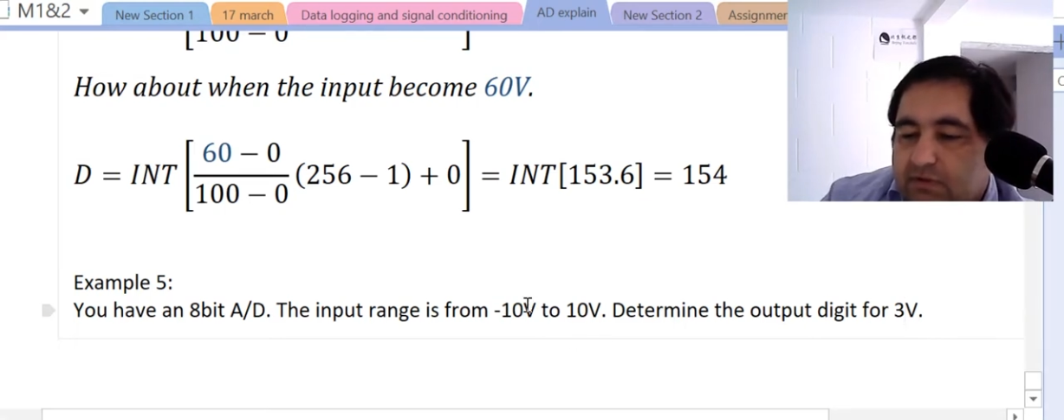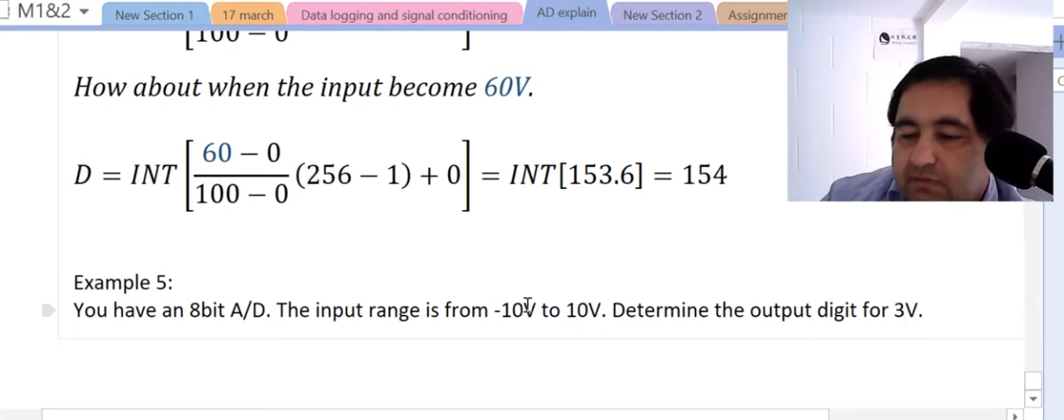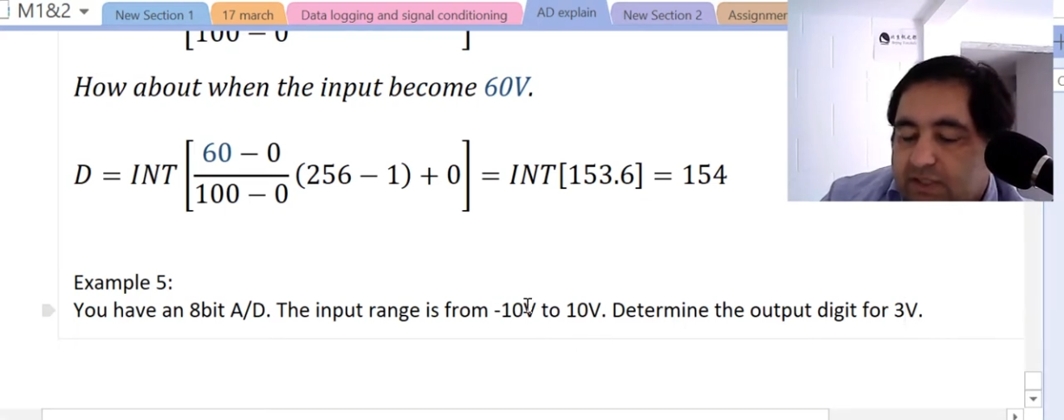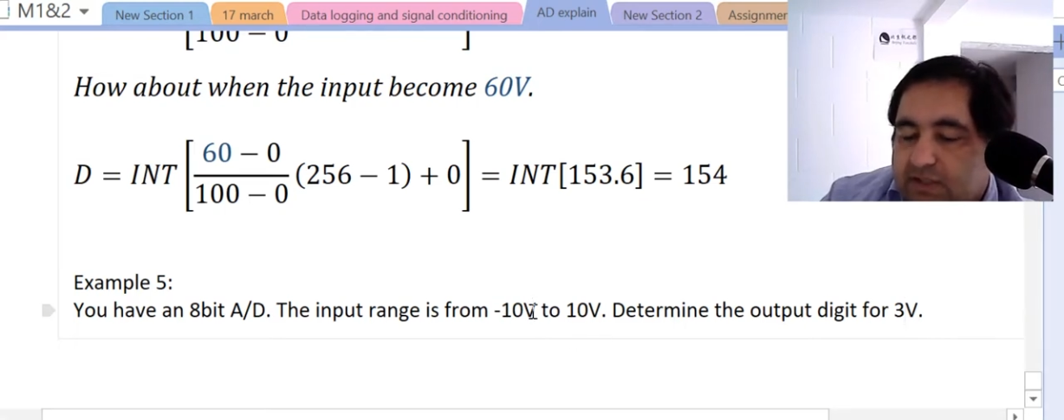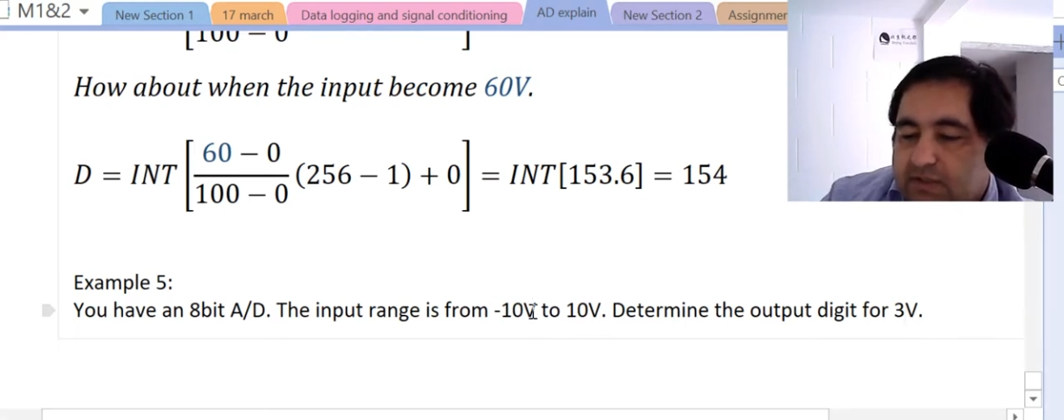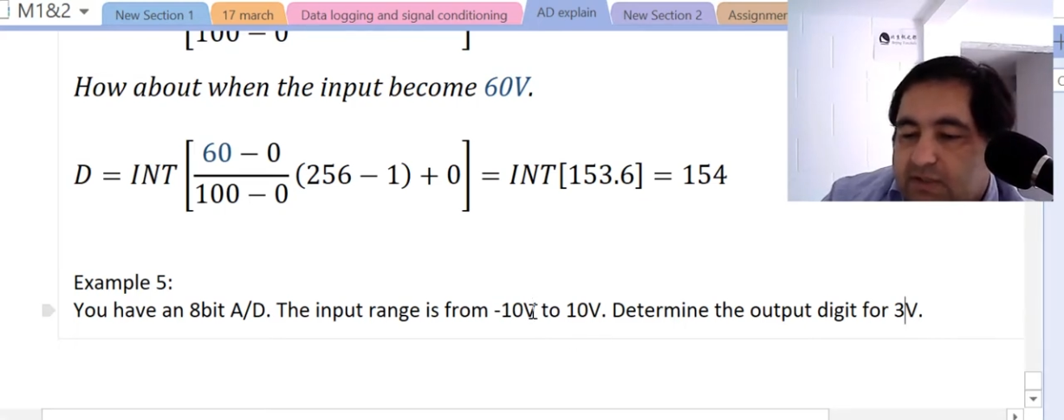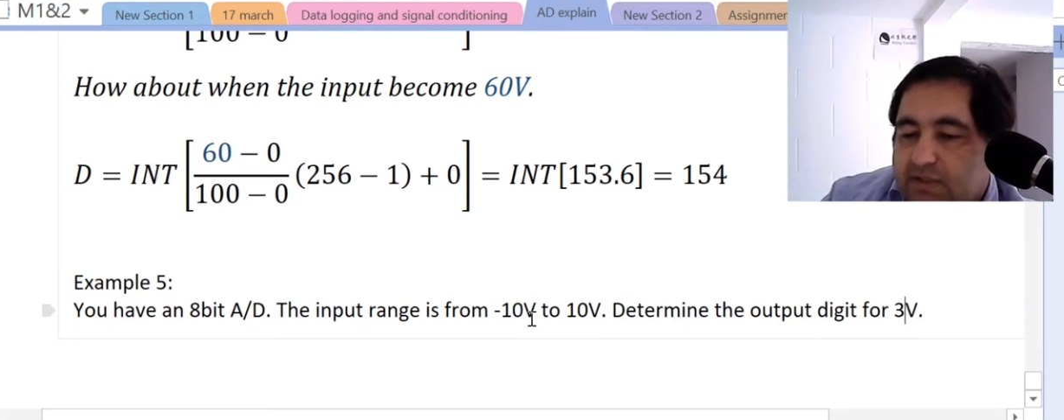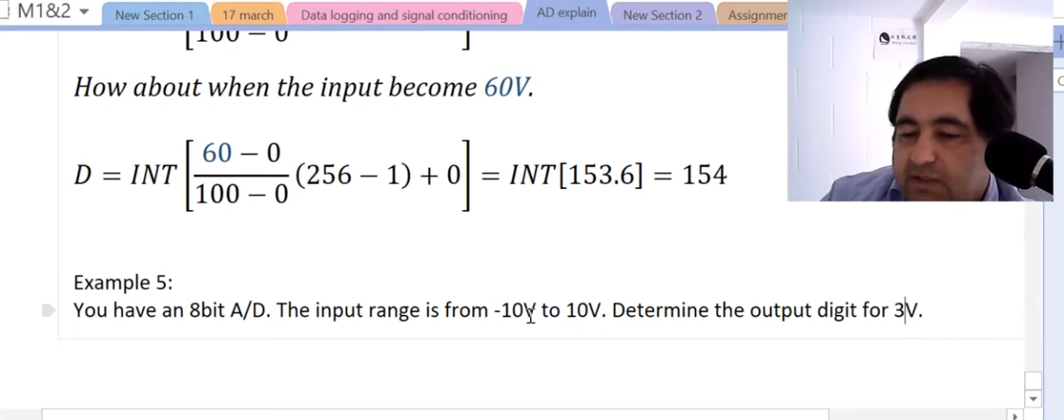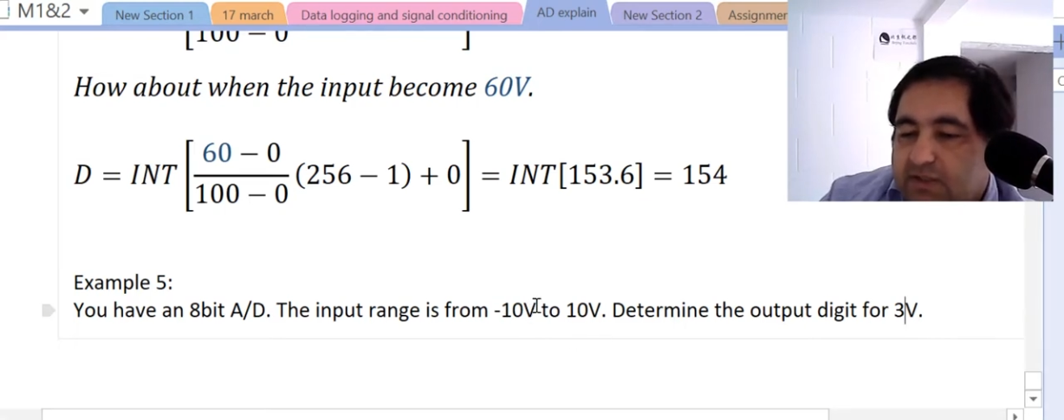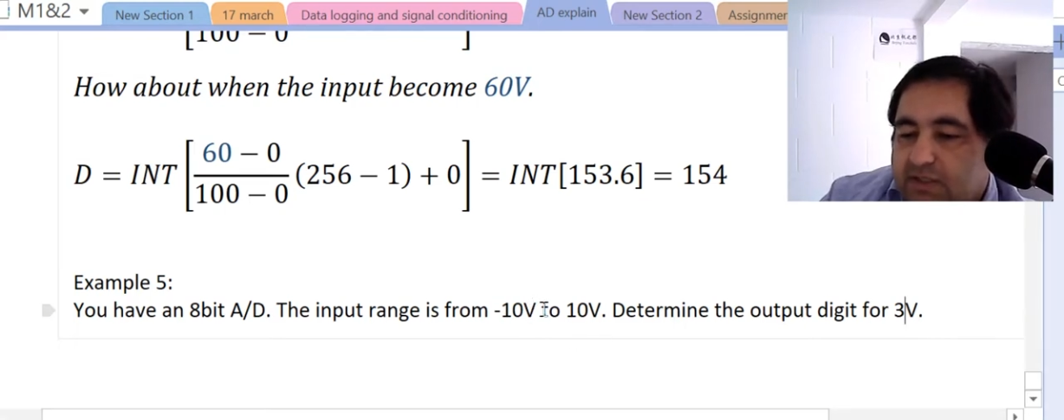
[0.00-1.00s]
because
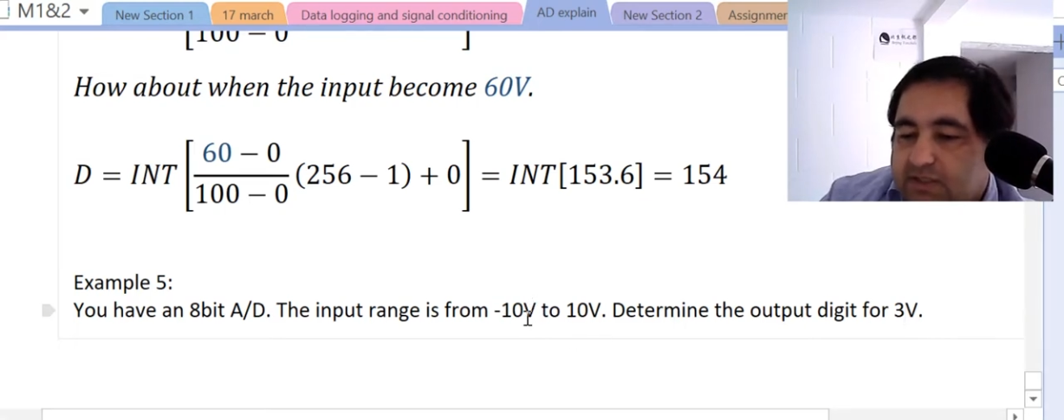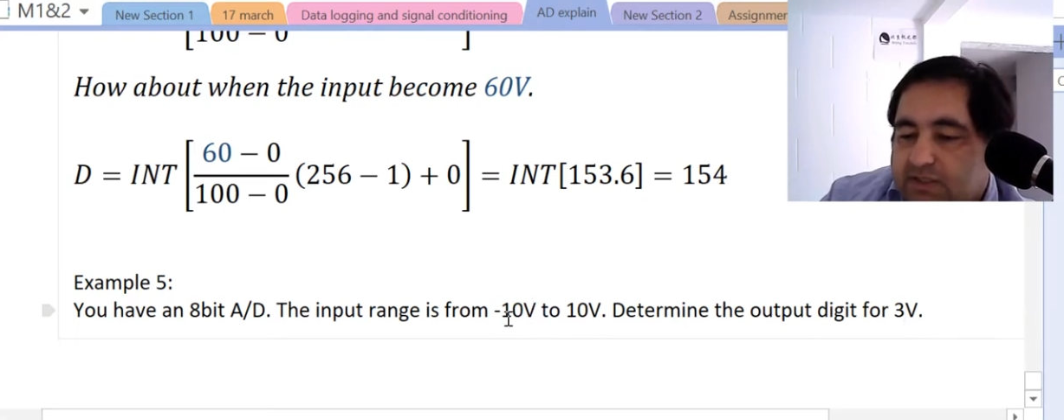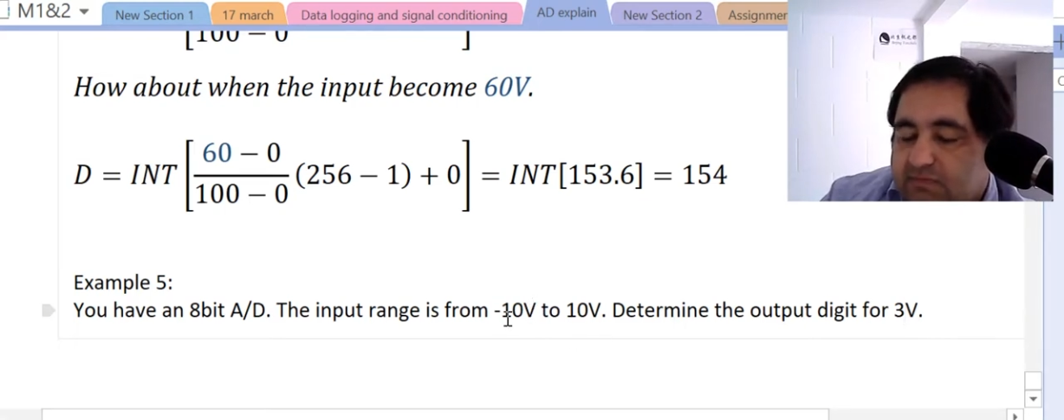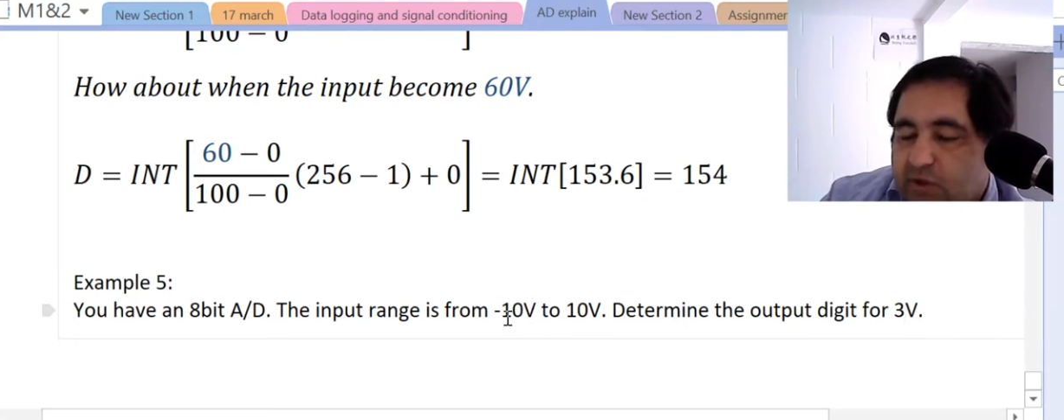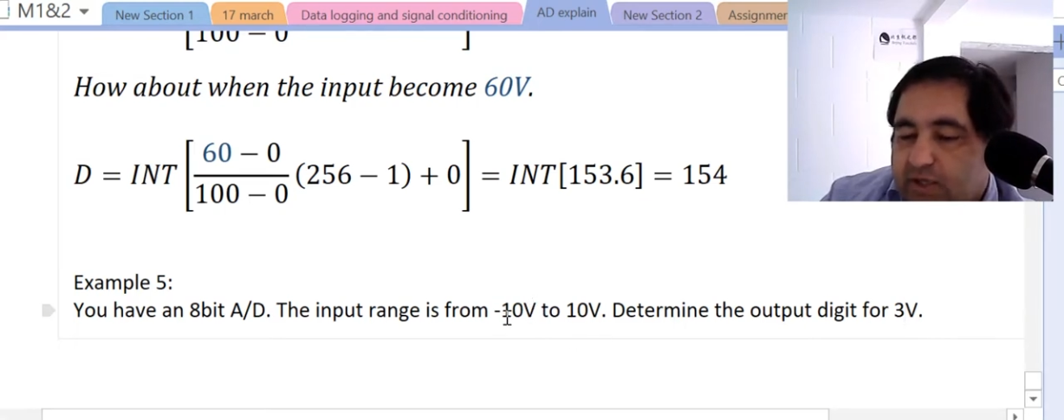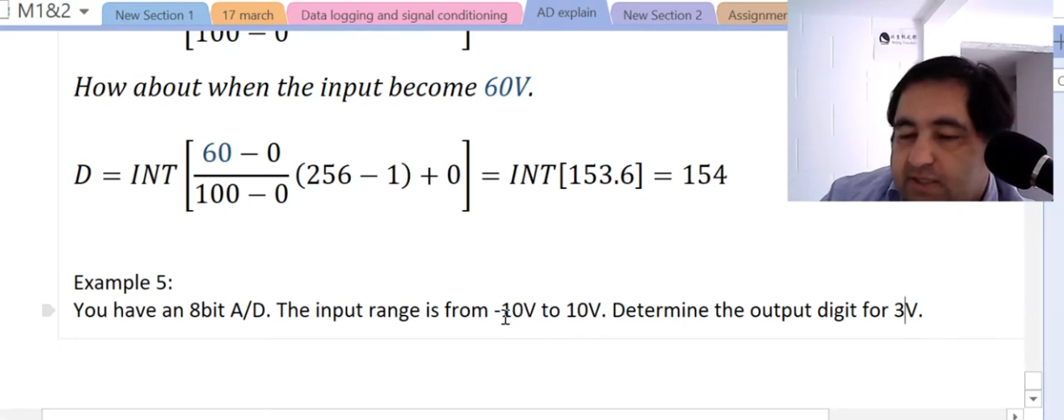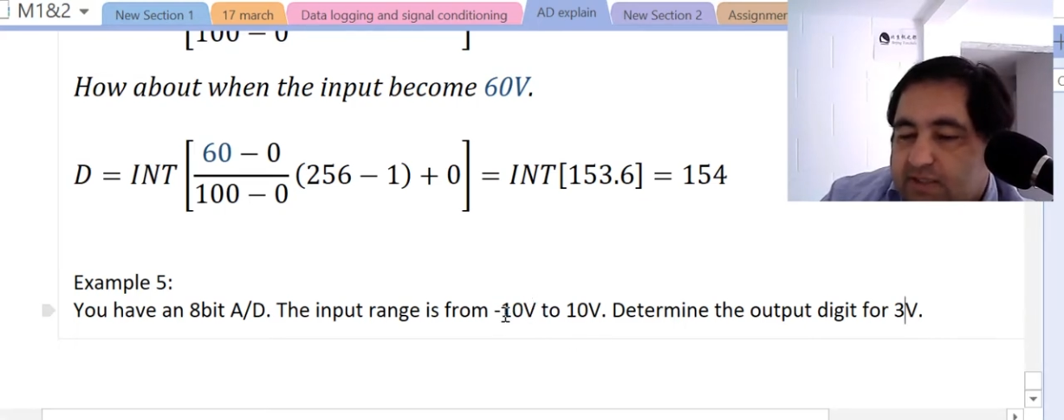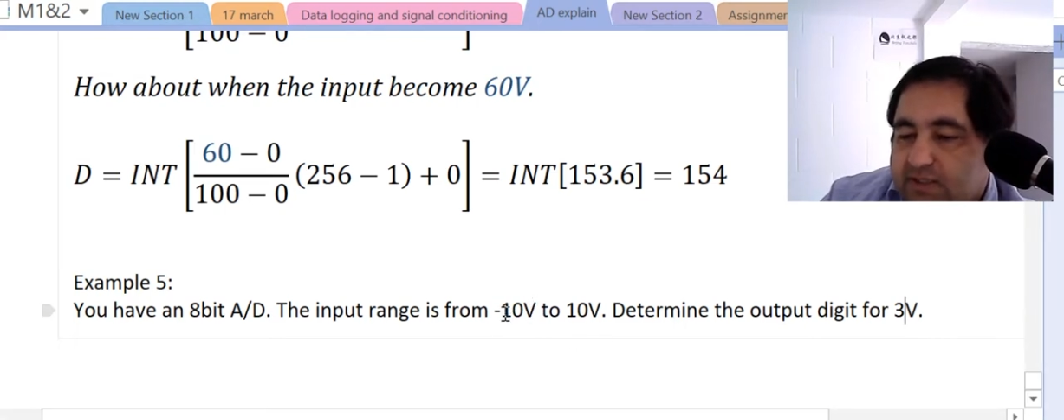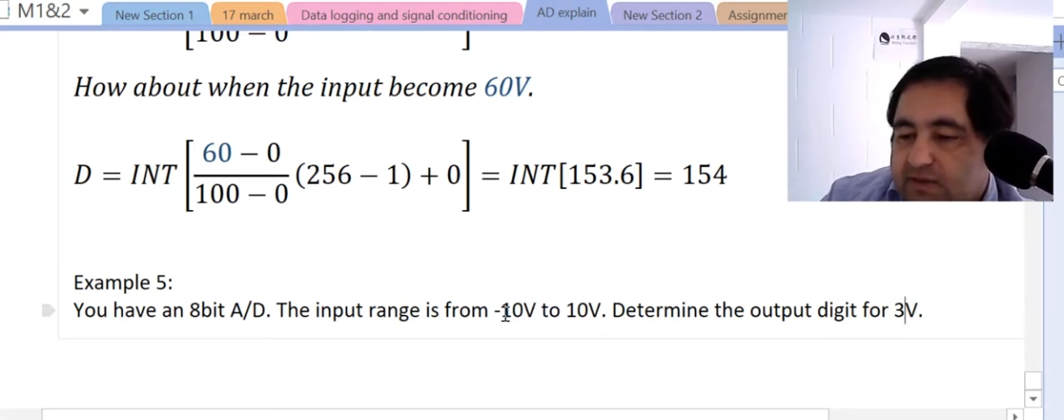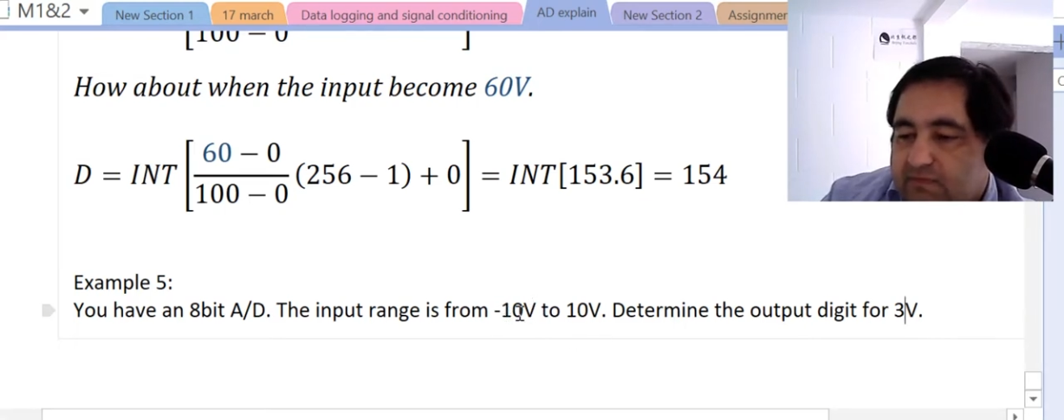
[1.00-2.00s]
this
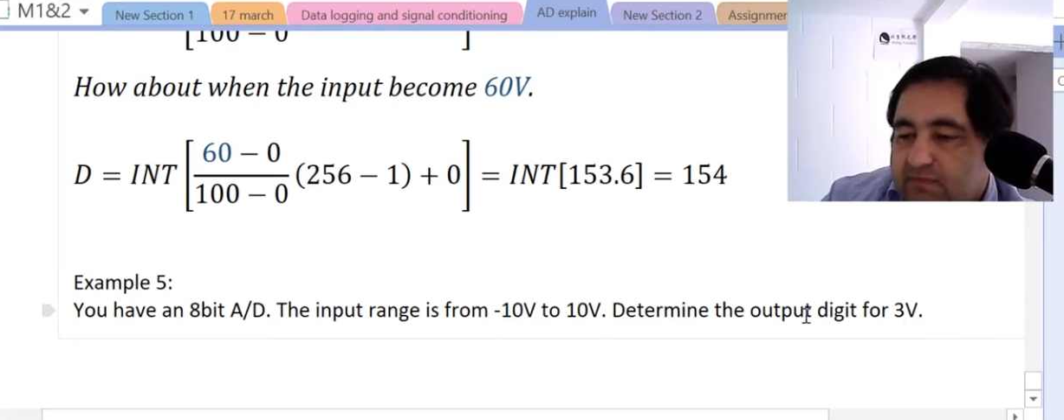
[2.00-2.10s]
-10